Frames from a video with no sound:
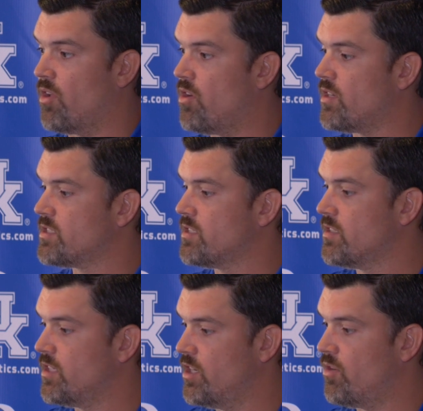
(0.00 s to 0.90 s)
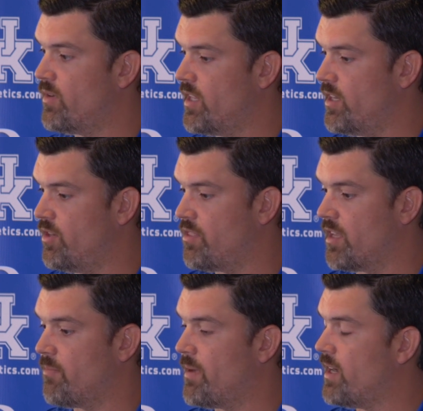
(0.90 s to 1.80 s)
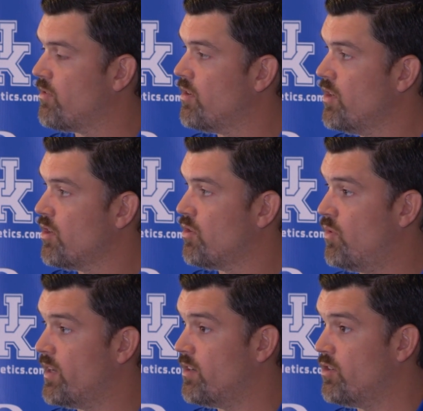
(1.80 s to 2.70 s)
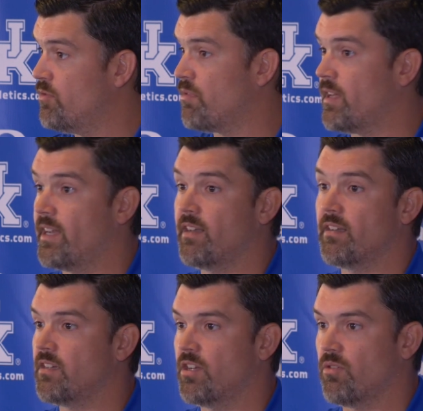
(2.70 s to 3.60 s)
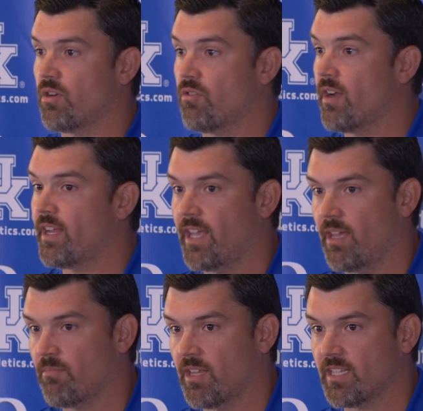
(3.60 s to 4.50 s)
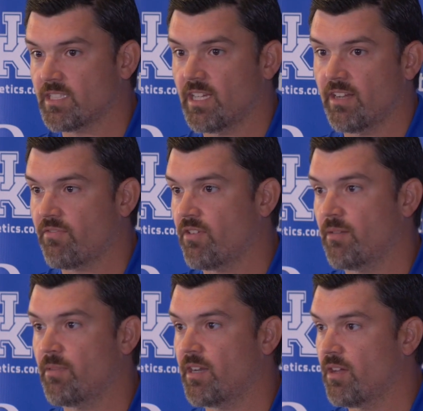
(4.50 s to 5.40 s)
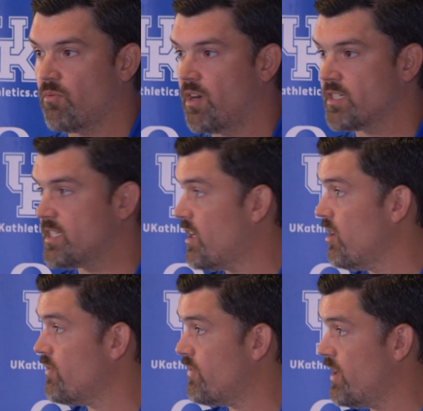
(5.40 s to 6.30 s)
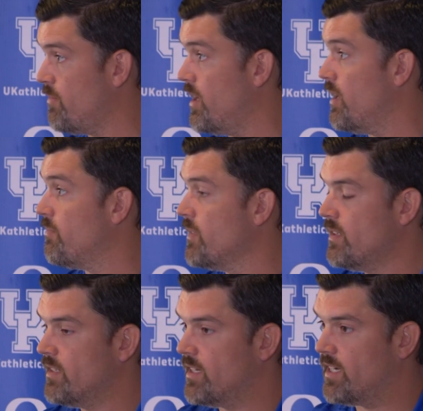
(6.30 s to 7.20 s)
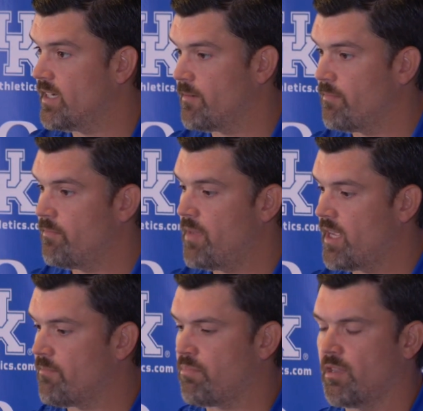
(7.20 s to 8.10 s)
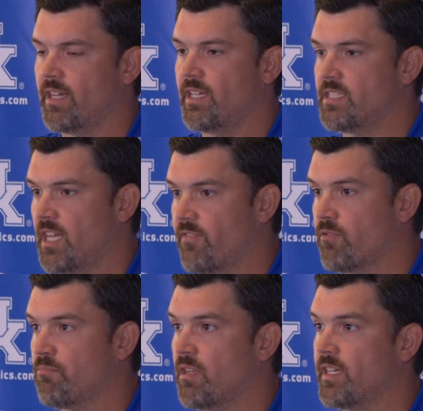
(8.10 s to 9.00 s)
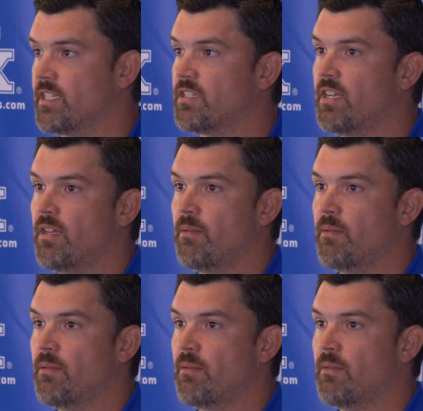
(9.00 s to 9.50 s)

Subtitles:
lost, you know, and then you think about Quentin, who played, you know, a great game last night for anybody that watched that Hall of Fame game, making plays, effort plays.